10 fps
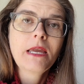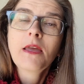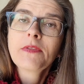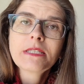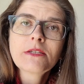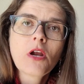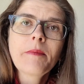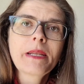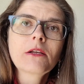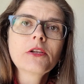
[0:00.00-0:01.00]
This is not
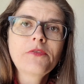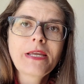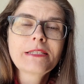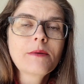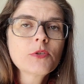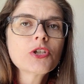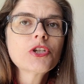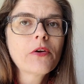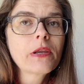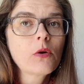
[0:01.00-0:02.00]
medical advice, I'm just
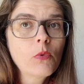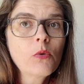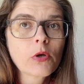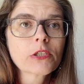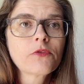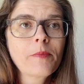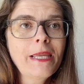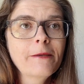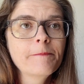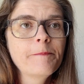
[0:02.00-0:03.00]
sharing what works for
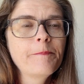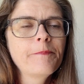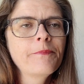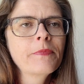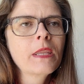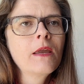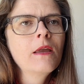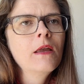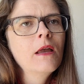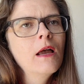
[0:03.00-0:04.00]
me.
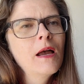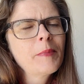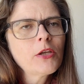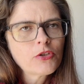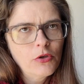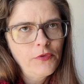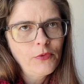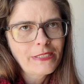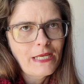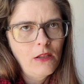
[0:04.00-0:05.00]
I'm not sure if you
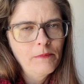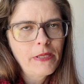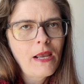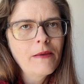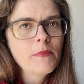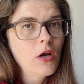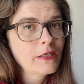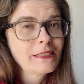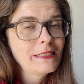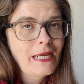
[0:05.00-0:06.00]
can tell, but I'm not
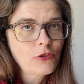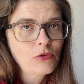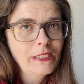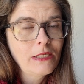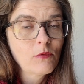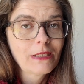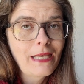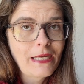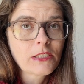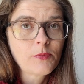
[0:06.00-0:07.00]
a naturally
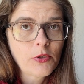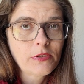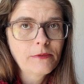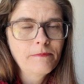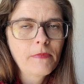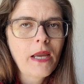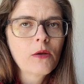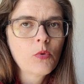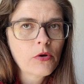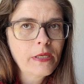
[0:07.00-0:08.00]
relaxed person. I
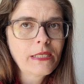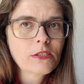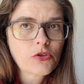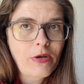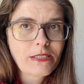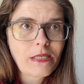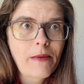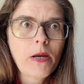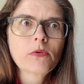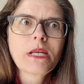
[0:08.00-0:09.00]
worry and stress
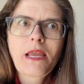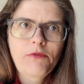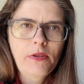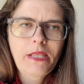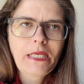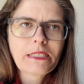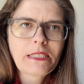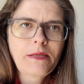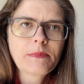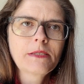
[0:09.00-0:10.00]
about everything, it
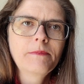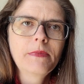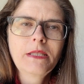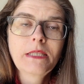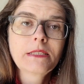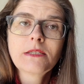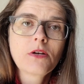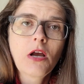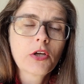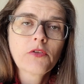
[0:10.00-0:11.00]
seems. This is
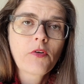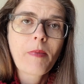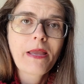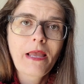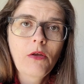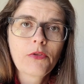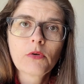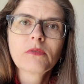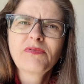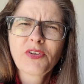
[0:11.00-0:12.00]
not good for my health
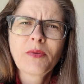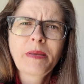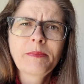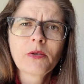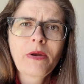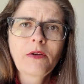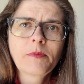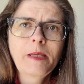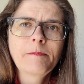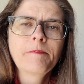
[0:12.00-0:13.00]
or for the people around
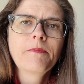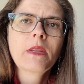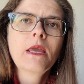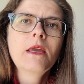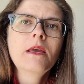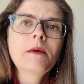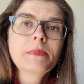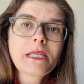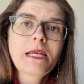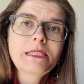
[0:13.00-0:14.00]
me.
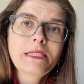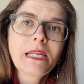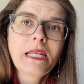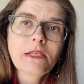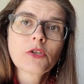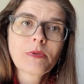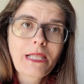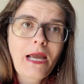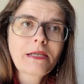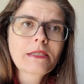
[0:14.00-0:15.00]
Besides knitting to relax,